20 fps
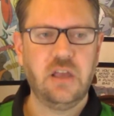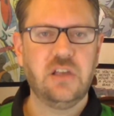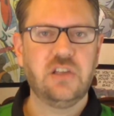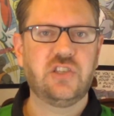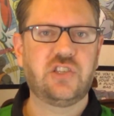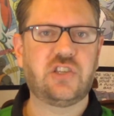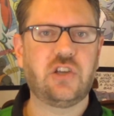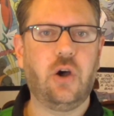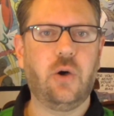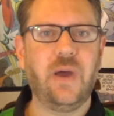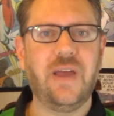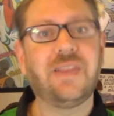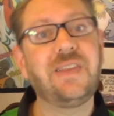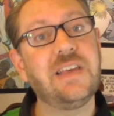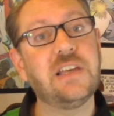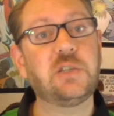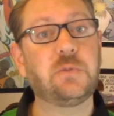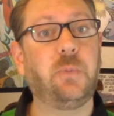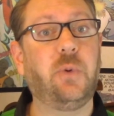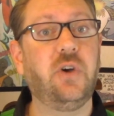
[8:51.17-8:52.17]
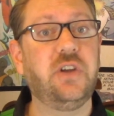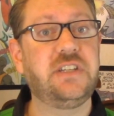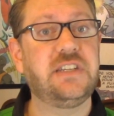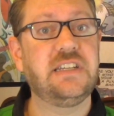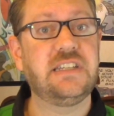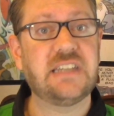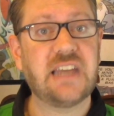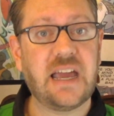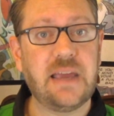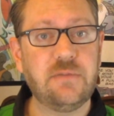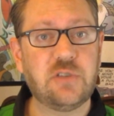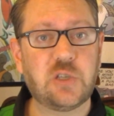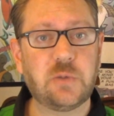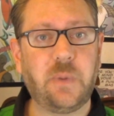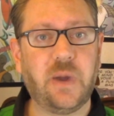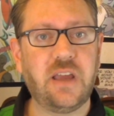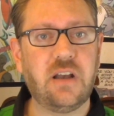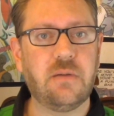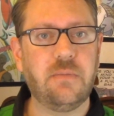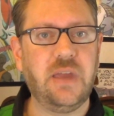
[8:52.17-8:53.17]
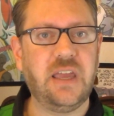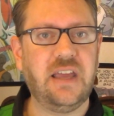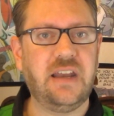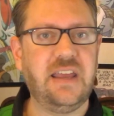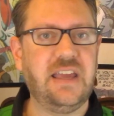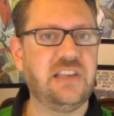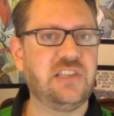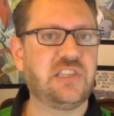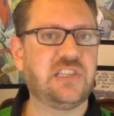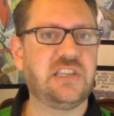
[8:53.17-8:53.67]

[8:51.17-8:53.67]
So at this point in time, Spider-Man has